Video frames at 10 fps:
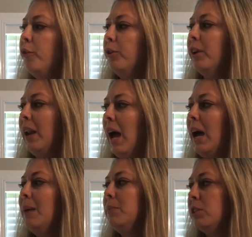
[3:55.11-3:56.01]
for the
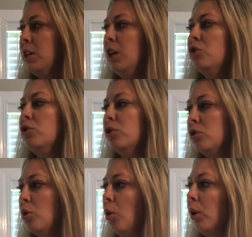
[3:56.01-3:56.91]
name, the teacher,
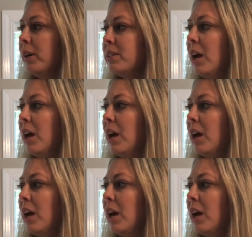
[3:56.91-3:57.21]
the school,